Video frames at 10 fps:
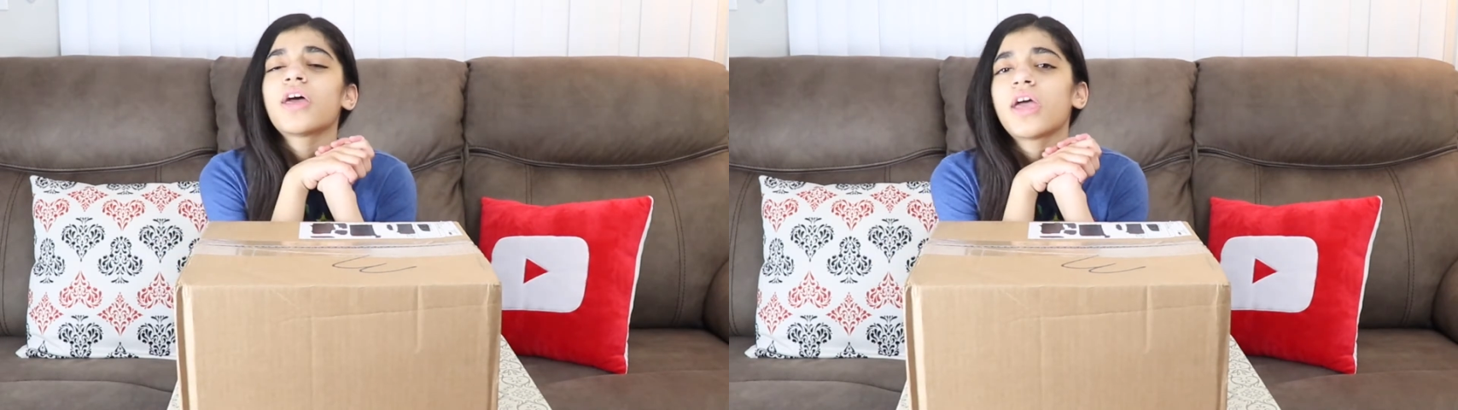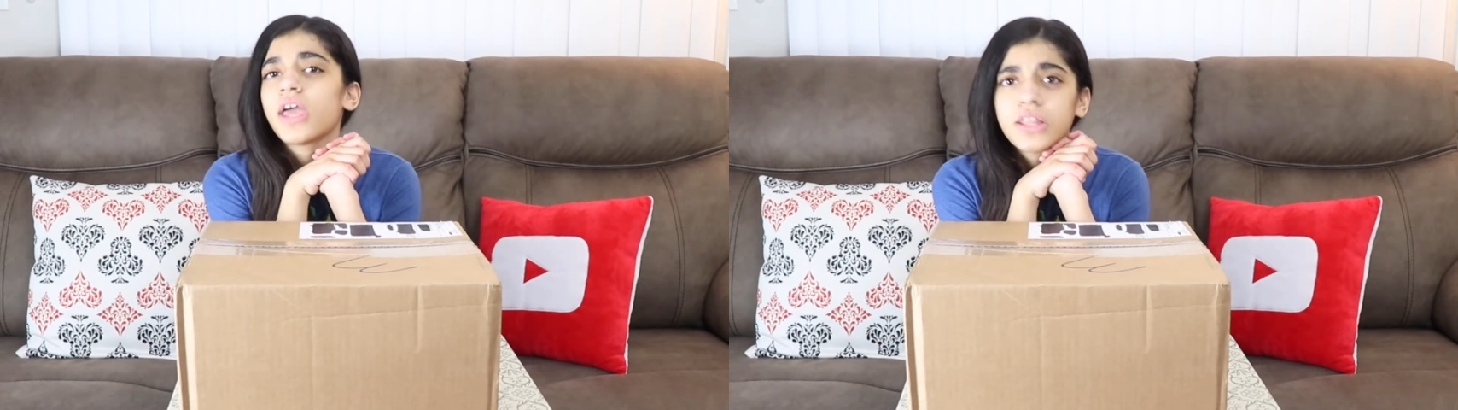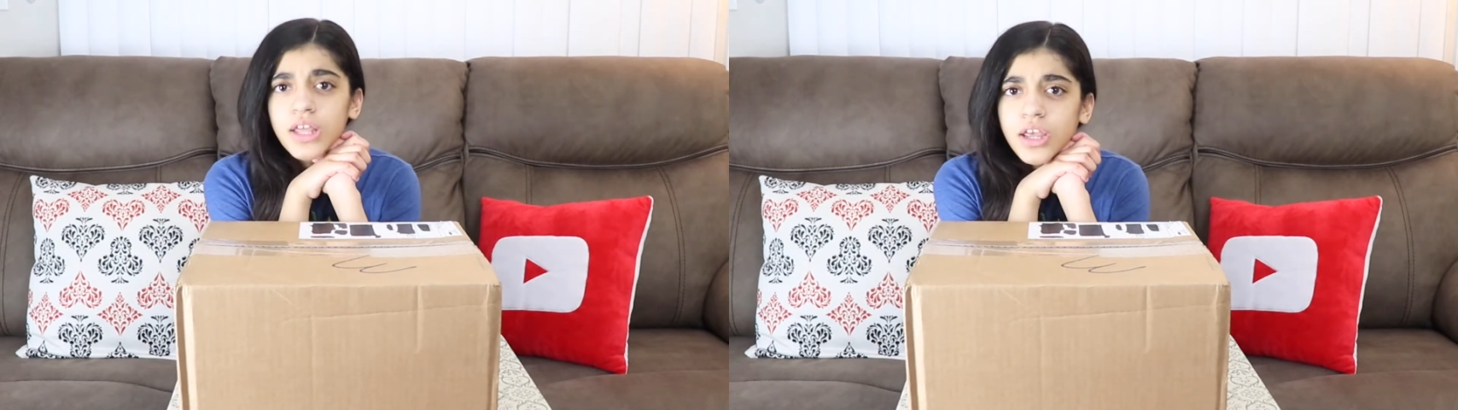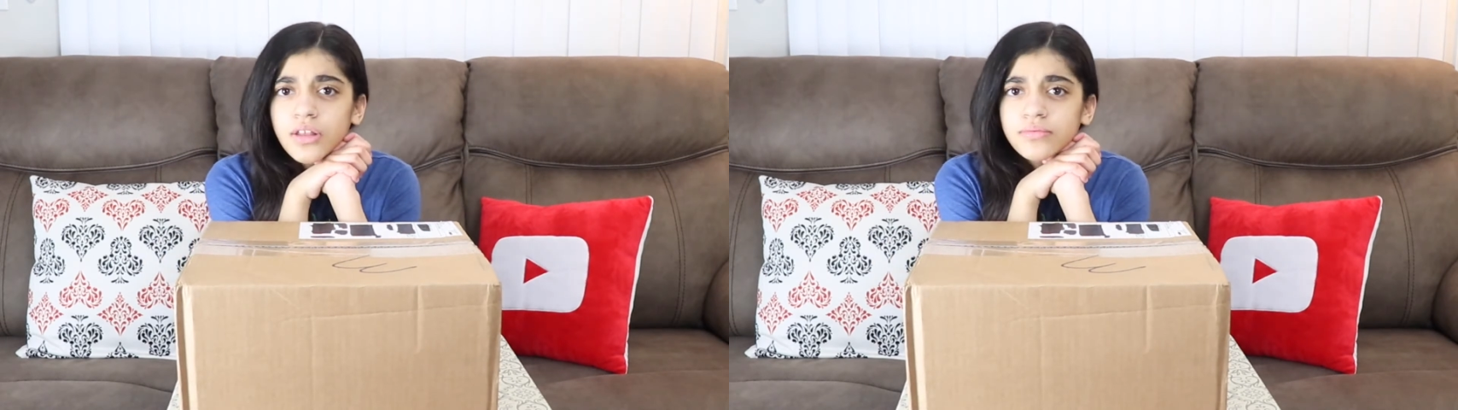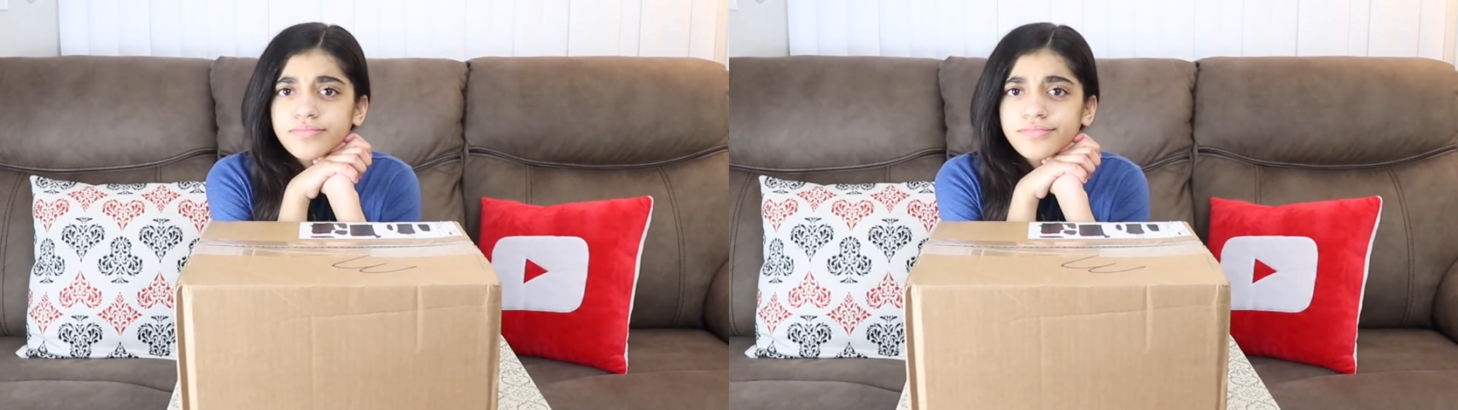It didn't.
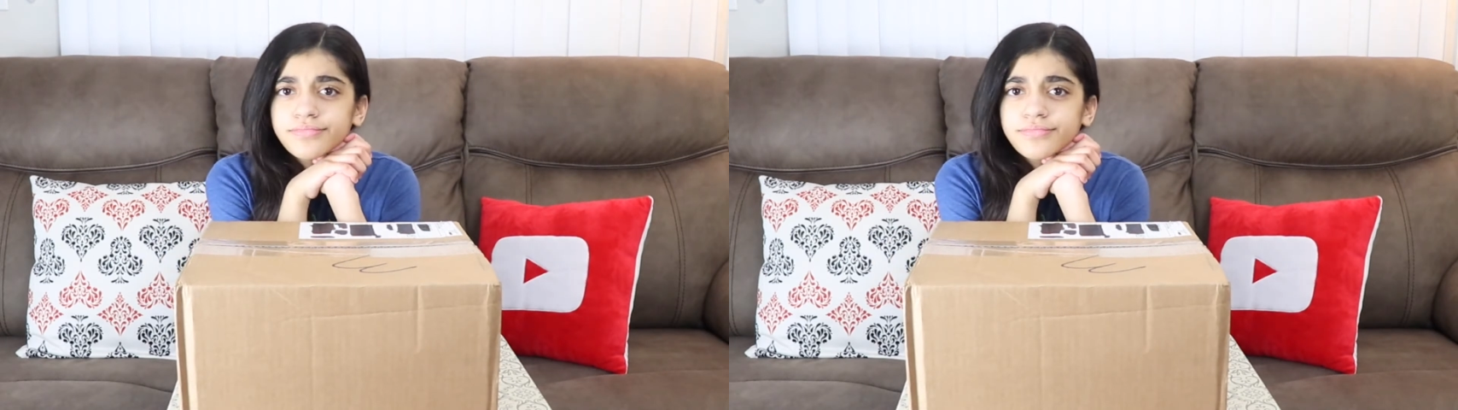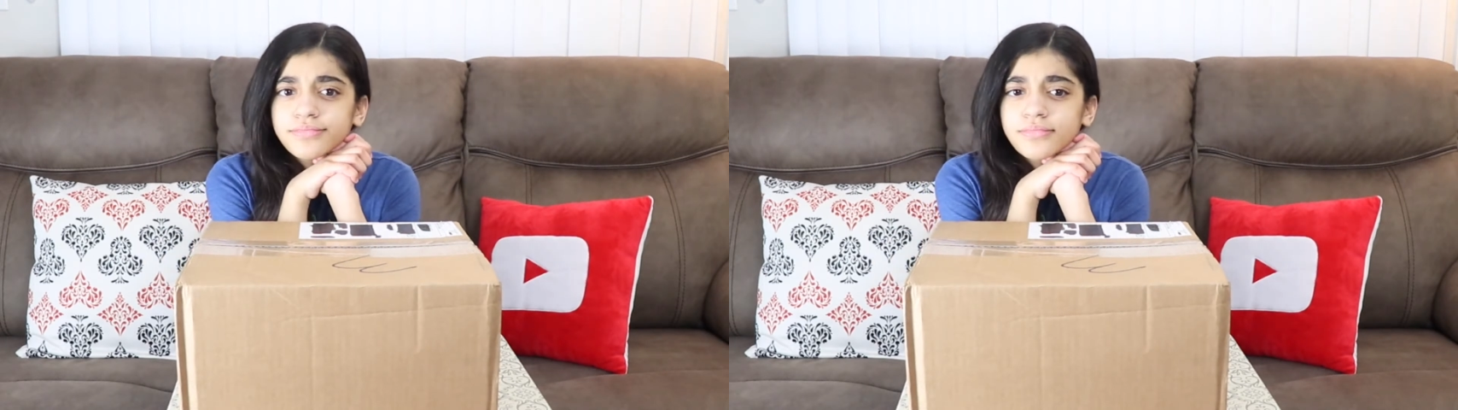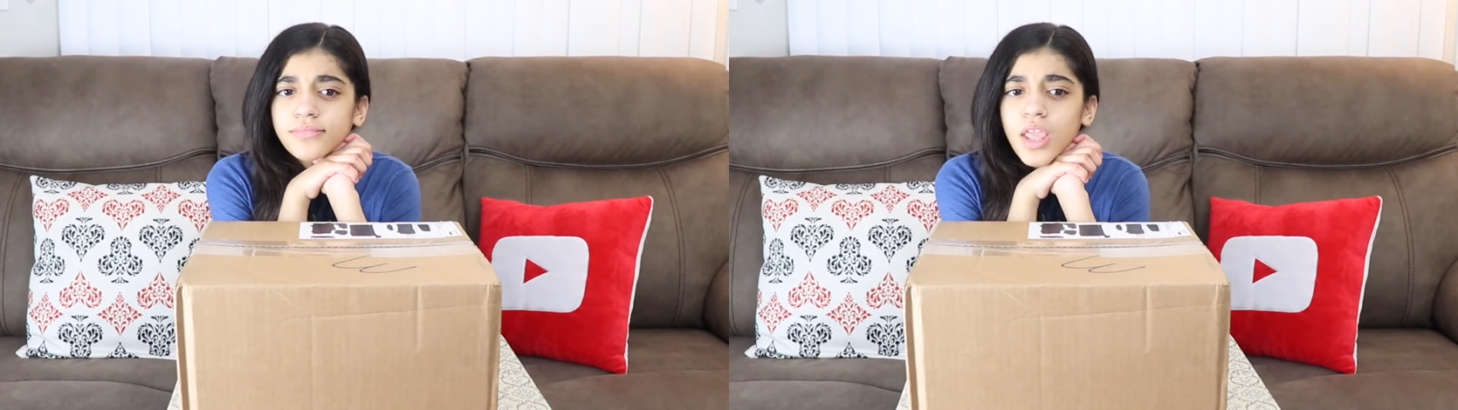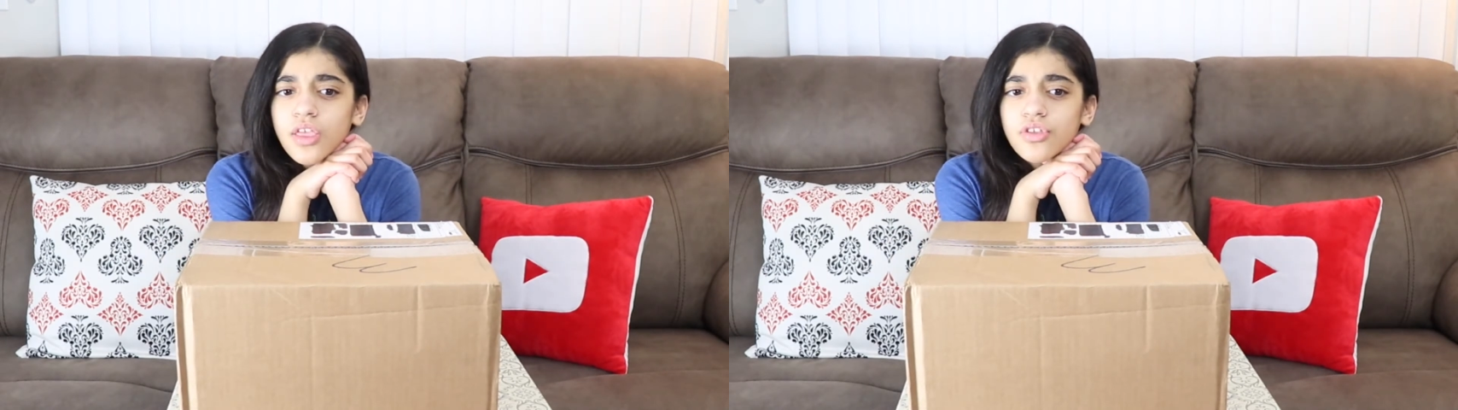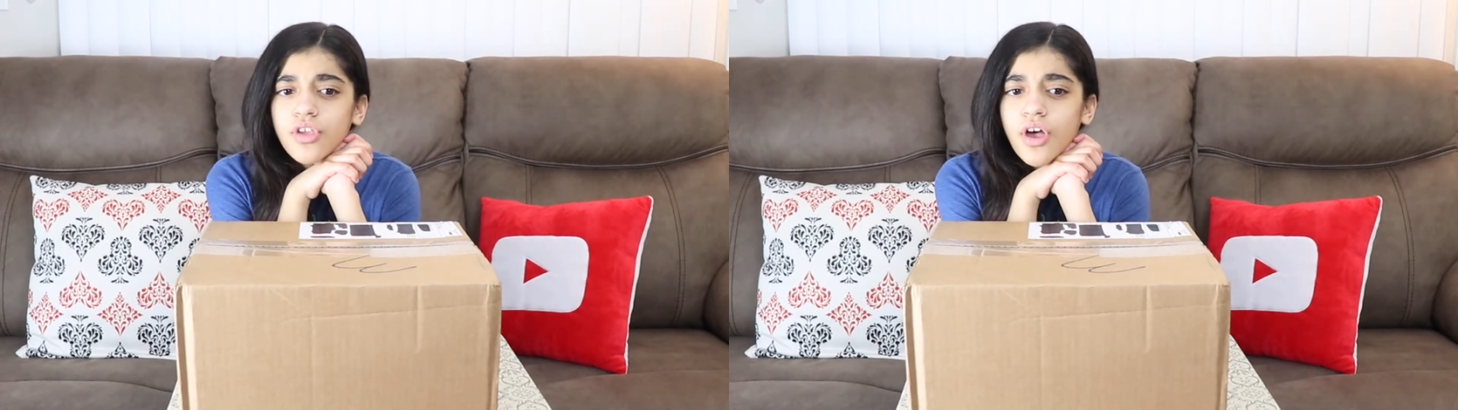So